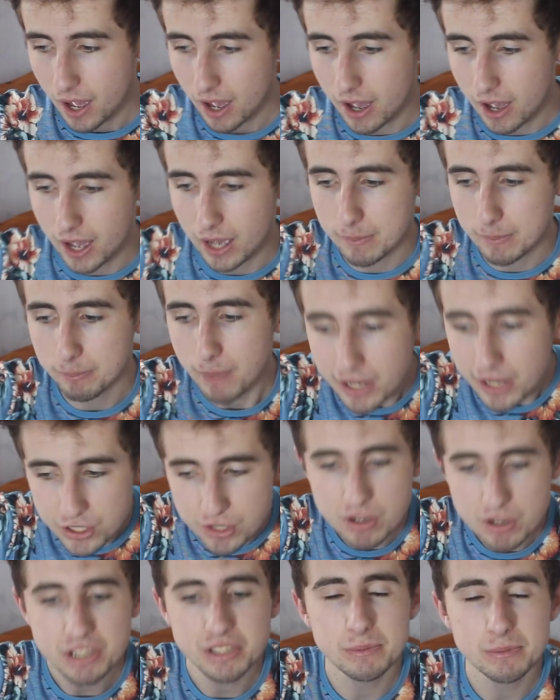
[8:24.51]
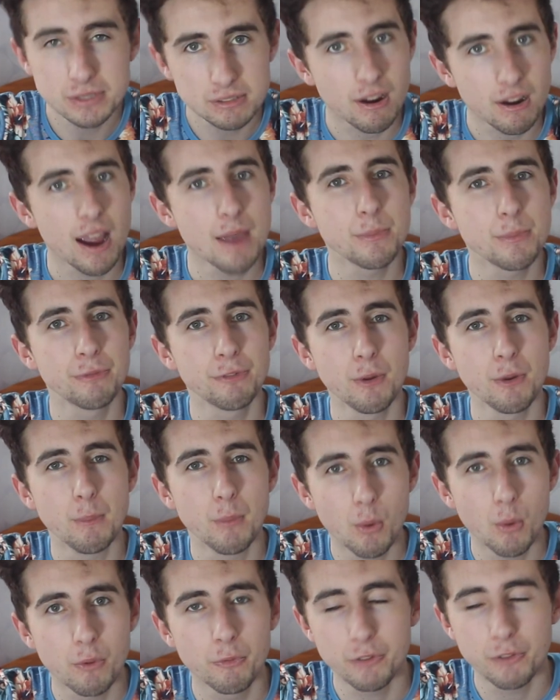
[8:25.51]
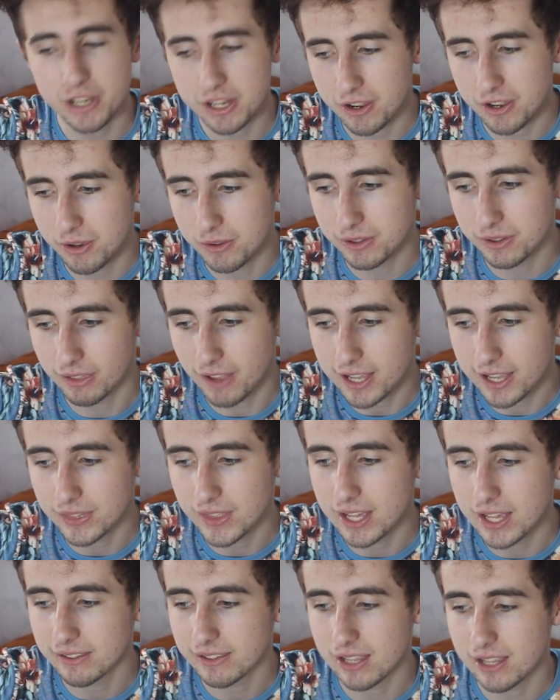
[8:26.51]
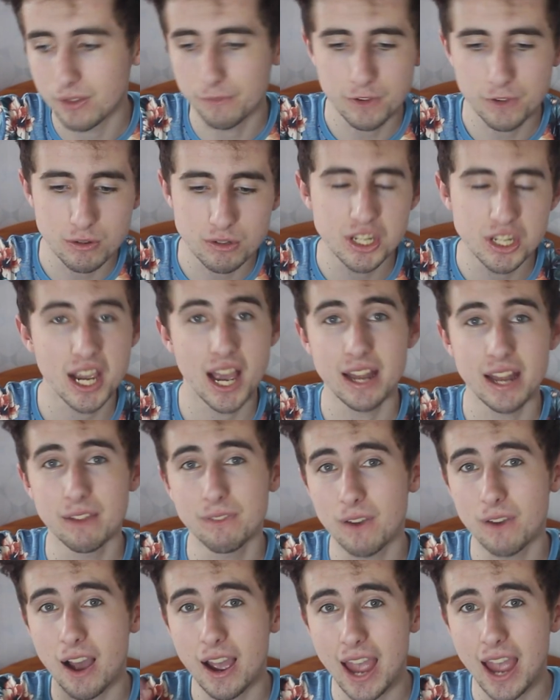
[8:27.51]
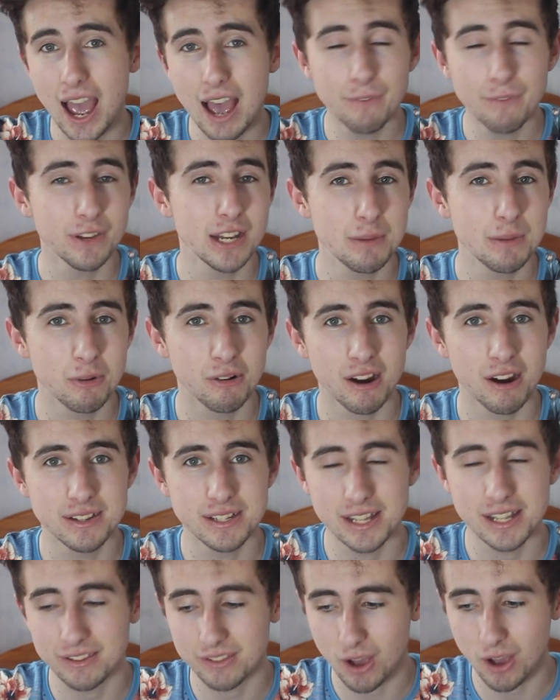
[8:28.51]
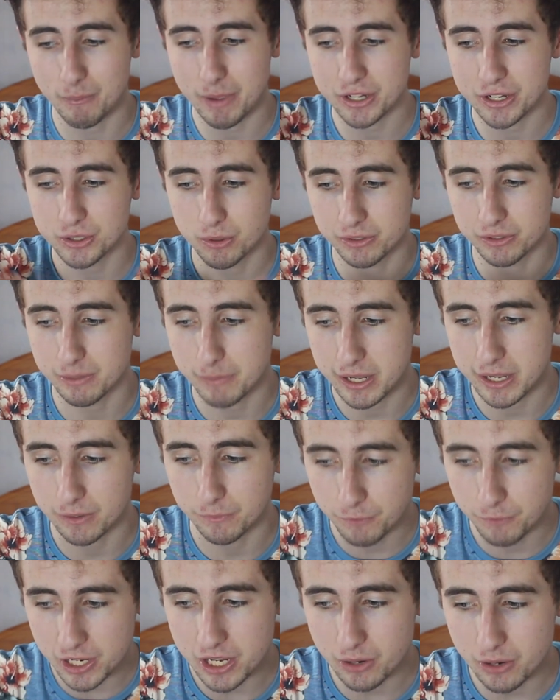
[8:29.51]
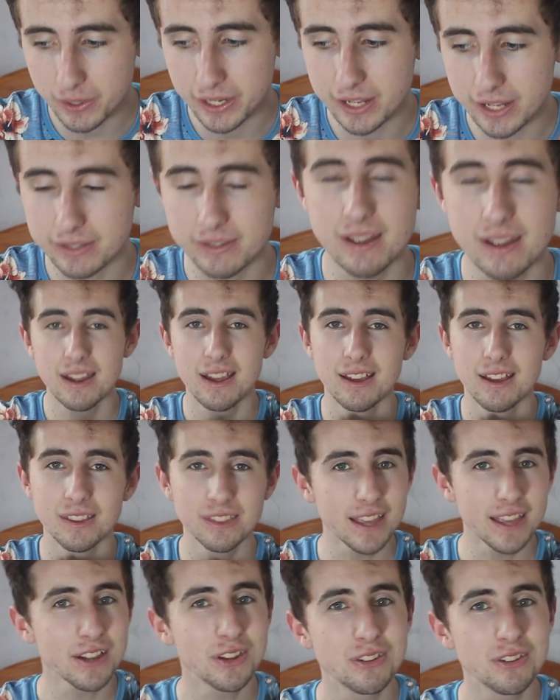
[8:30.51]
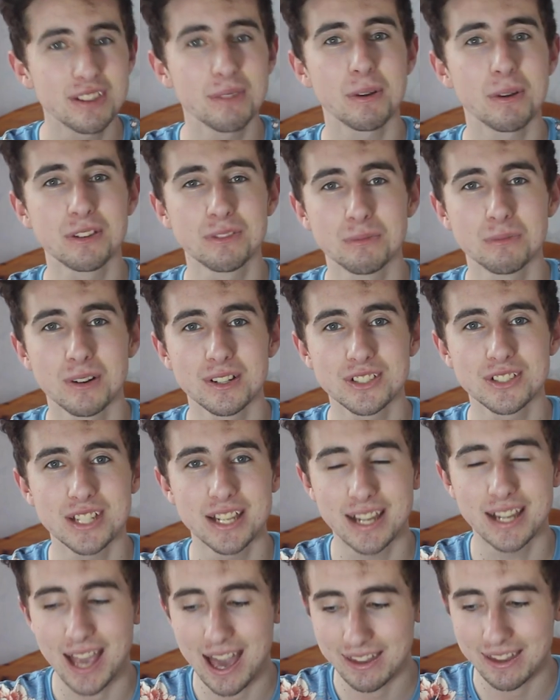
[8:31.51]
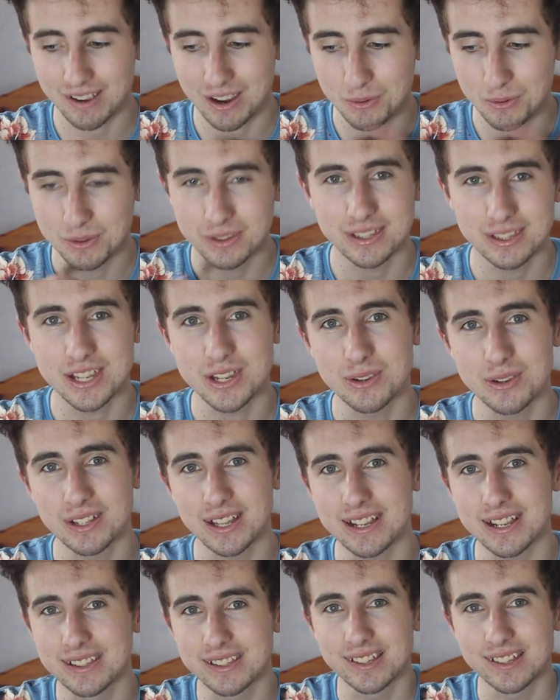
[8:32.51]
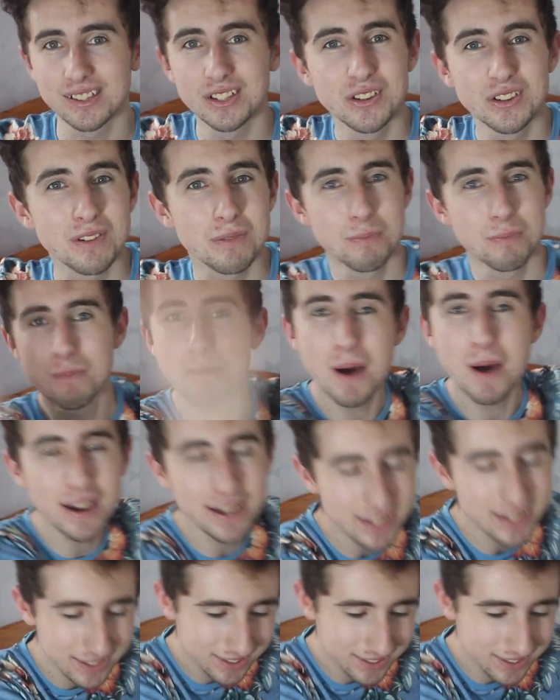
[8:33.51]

Uh, make sure you subscribe for more videos like this in the future and if I have any more ideas I'll make sure to make a video on it. Thank you so much for watching and I will see you later. Goodbye!